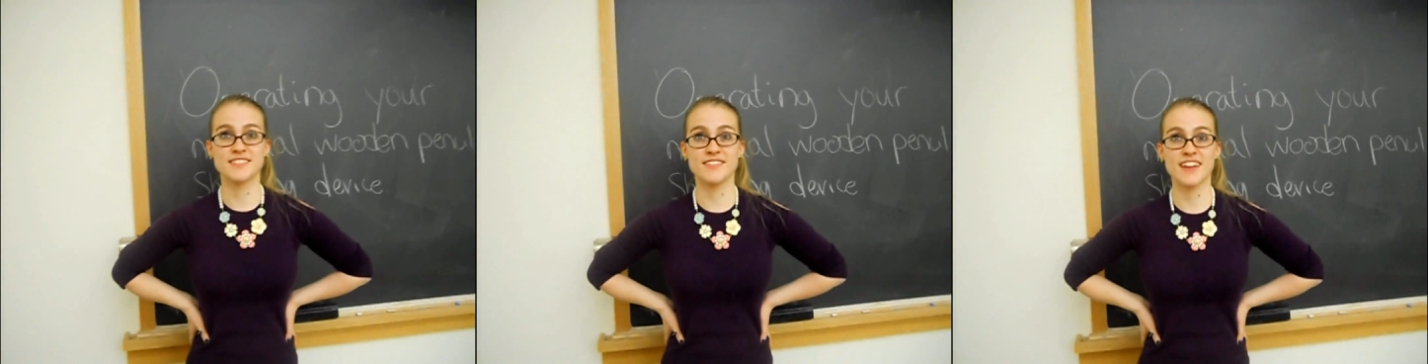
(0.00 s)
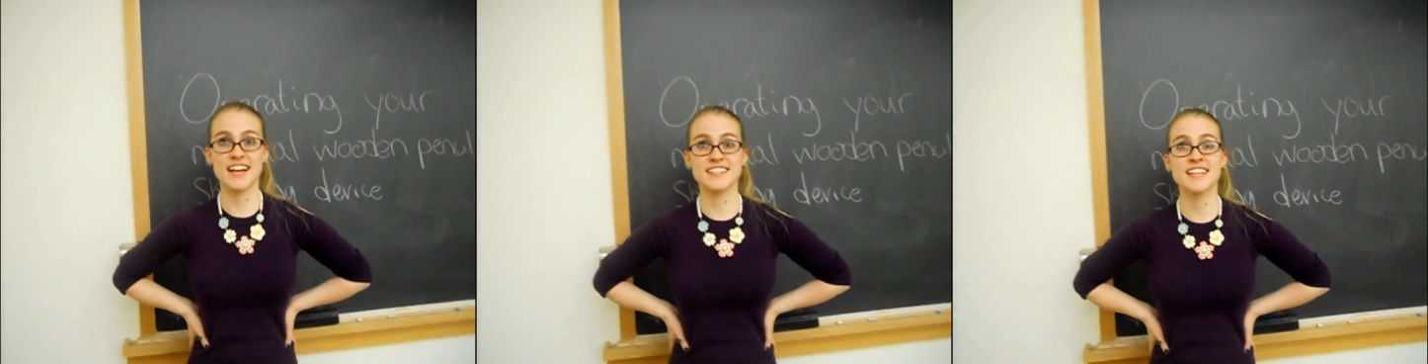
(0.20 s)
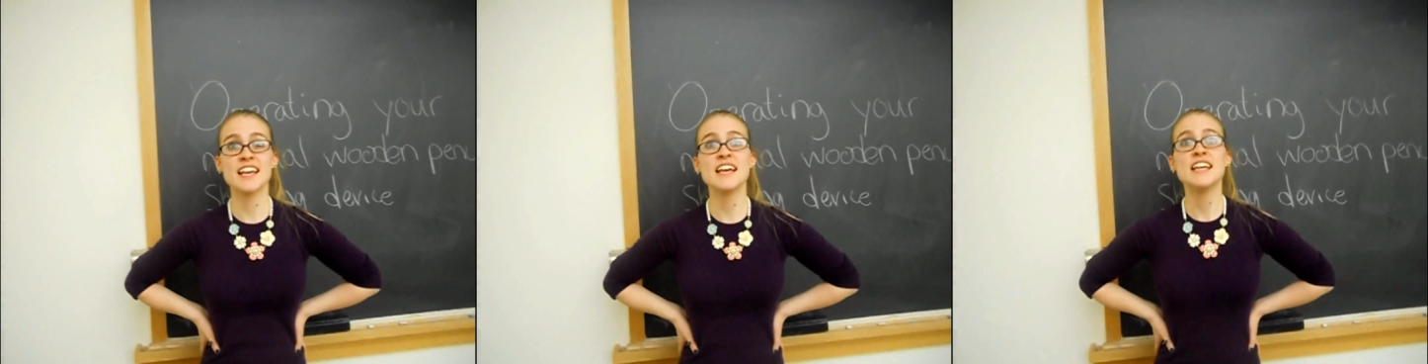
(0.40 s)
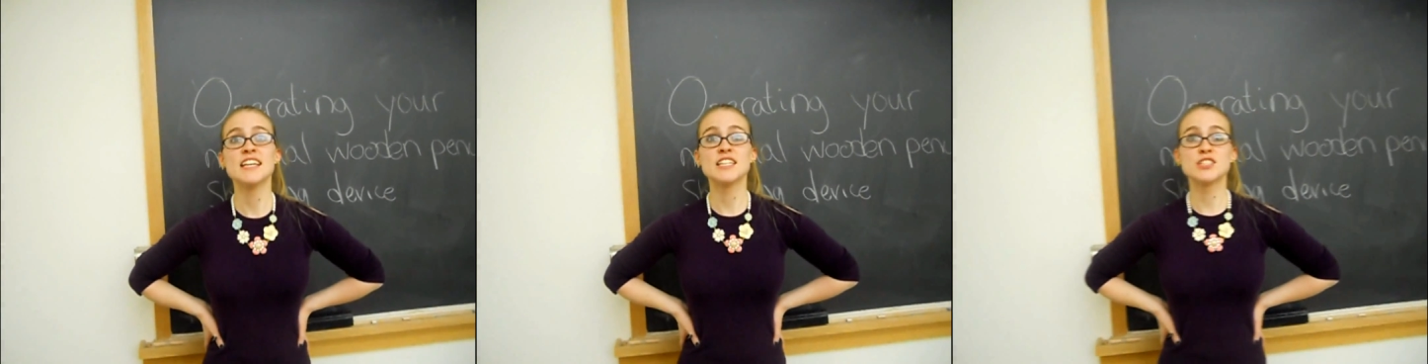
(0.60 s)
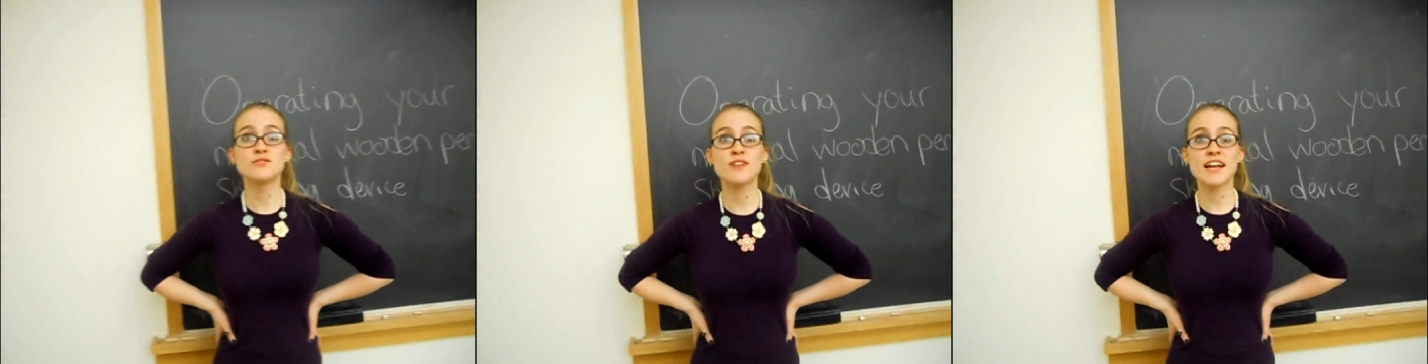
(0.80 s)
device
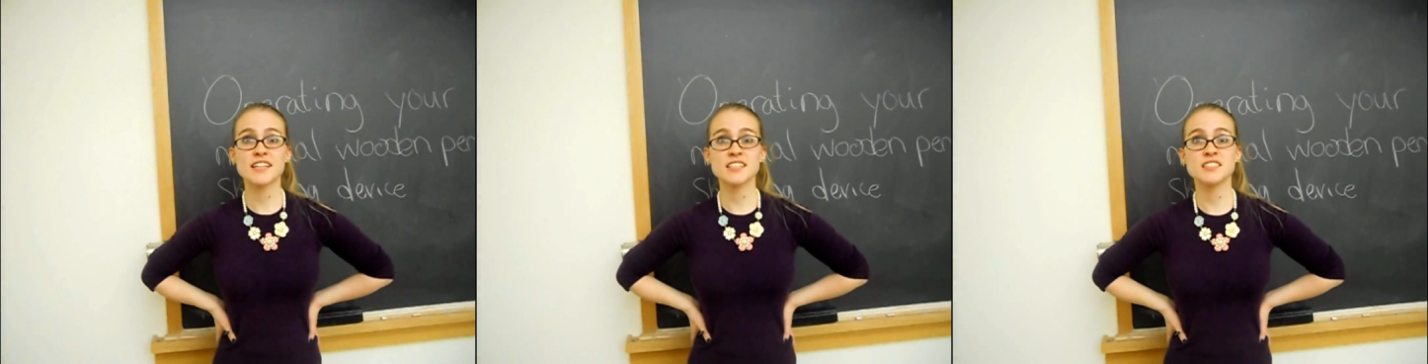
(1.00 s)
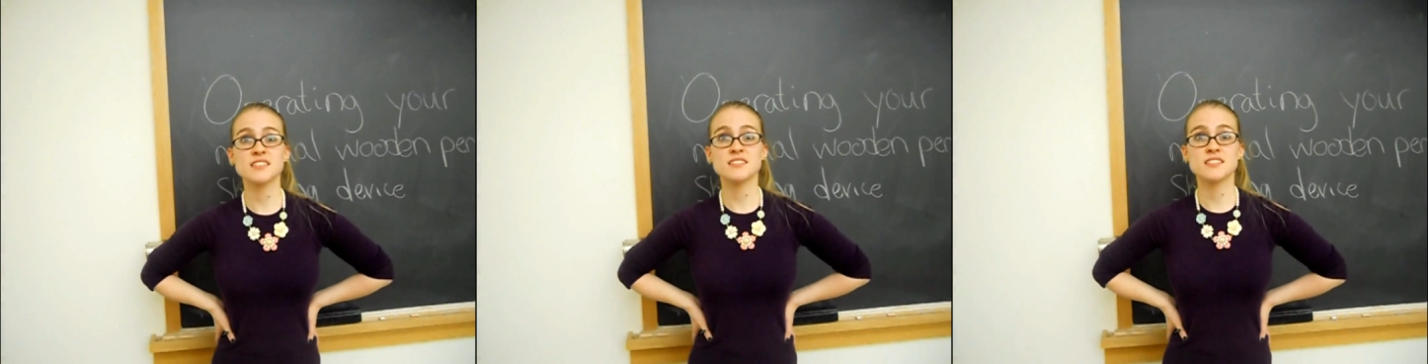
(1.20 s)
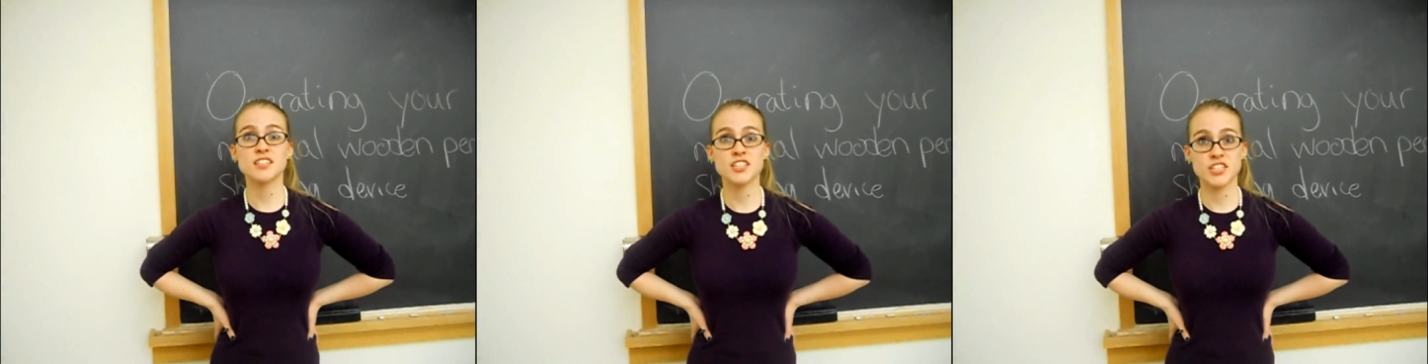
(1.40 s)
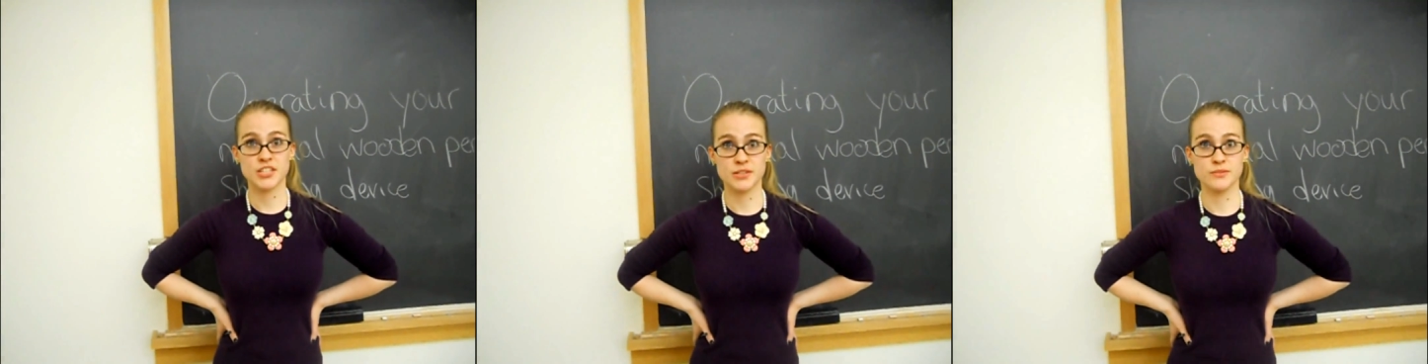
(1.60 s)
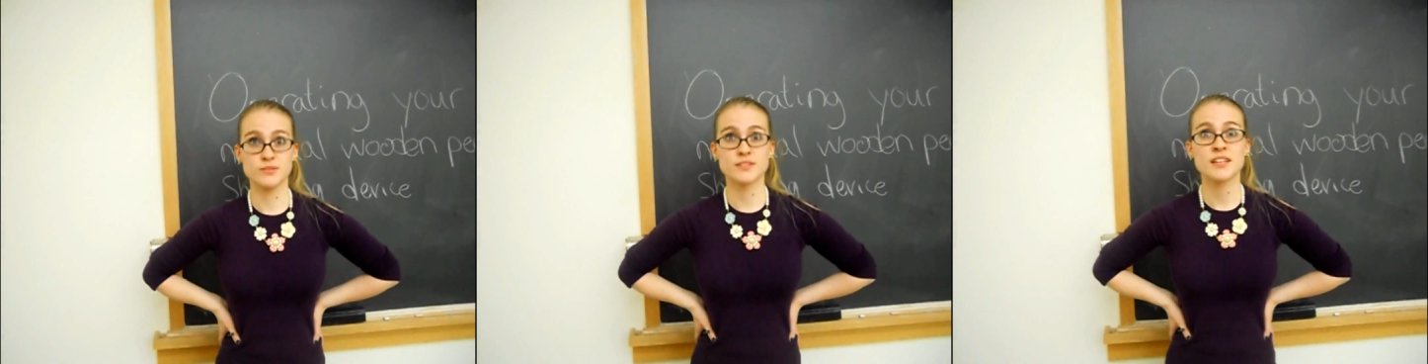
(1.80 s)
is ready to
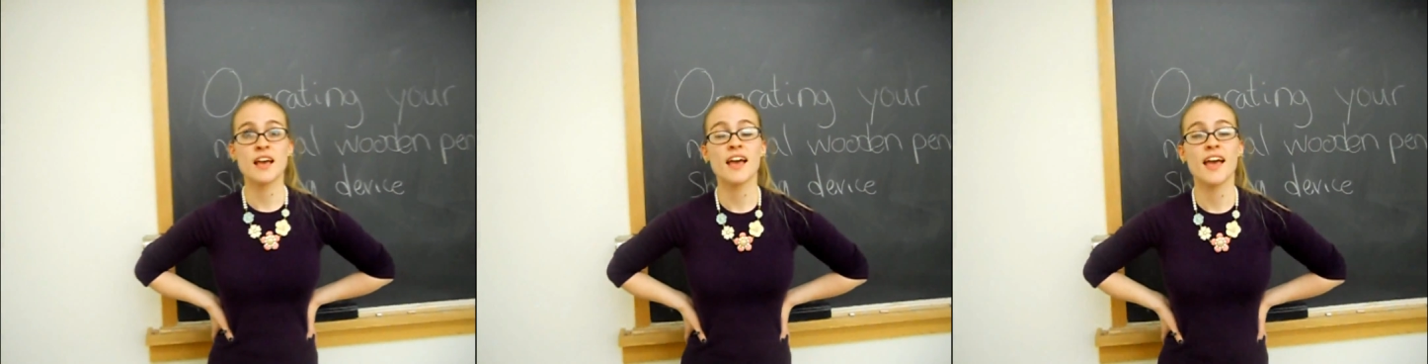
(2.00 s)
use.